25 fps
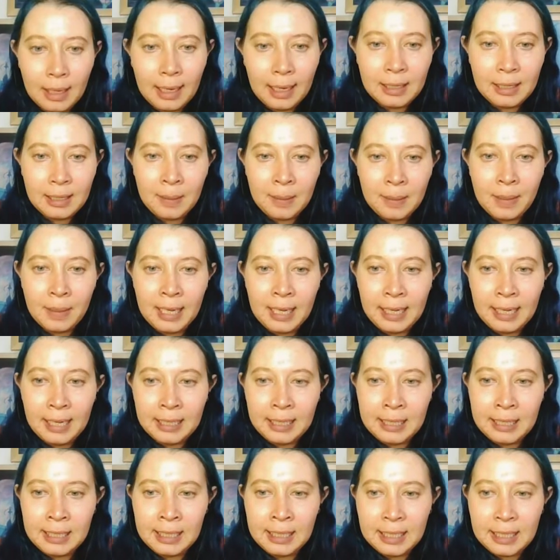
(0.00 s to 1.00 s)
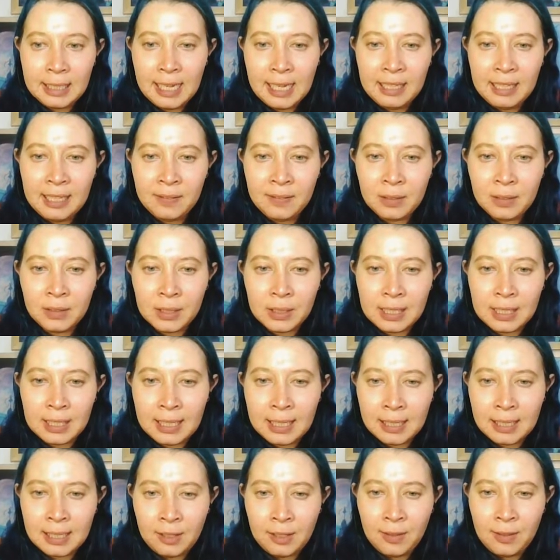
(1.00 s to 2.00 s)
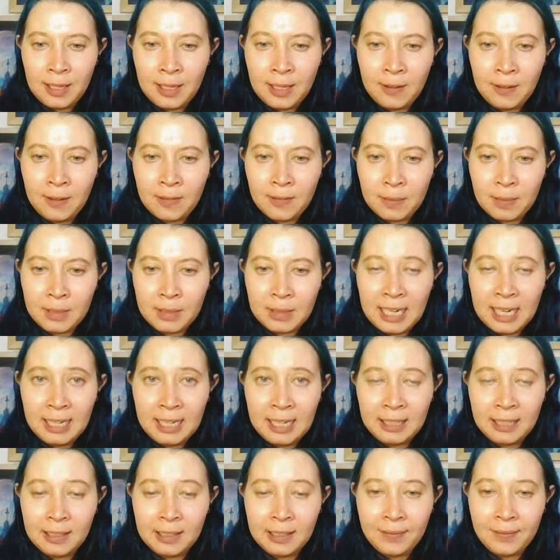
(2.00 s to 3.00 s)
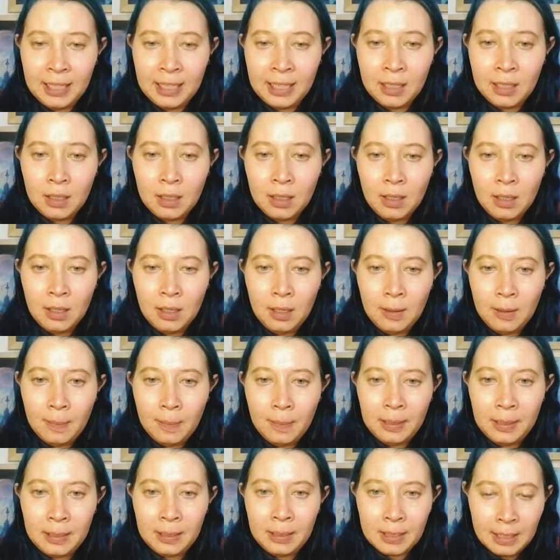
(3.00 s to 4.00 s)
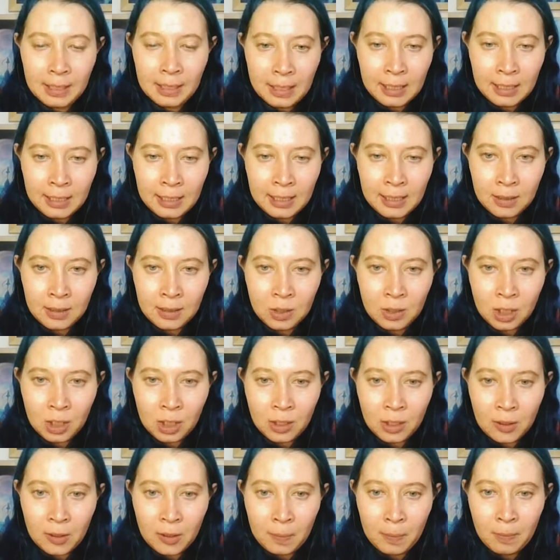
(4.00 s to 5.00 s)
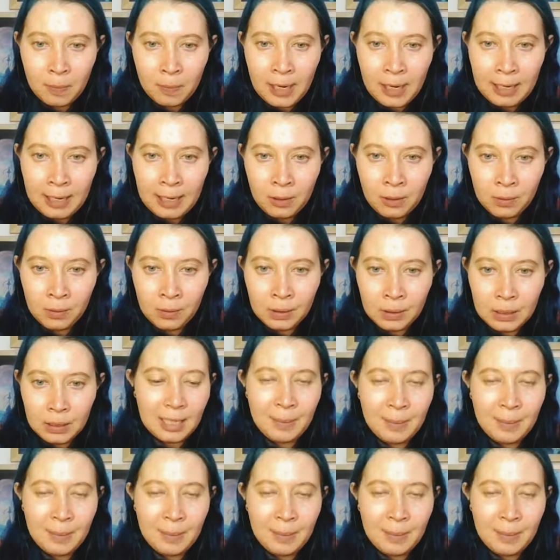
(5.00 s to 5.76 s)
And then behind it kind of looks like the thing from Tiny Living, but there's like a dark brown.